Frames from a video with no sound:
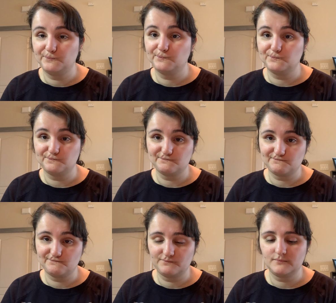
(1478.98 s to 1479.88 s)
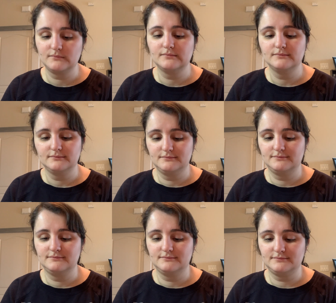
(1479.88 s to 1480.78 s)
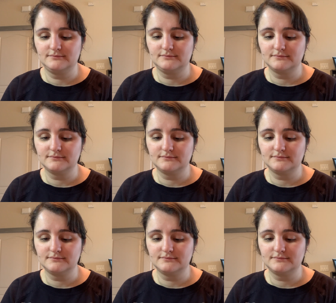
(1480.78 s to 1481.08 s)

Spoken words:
Nobody speaks.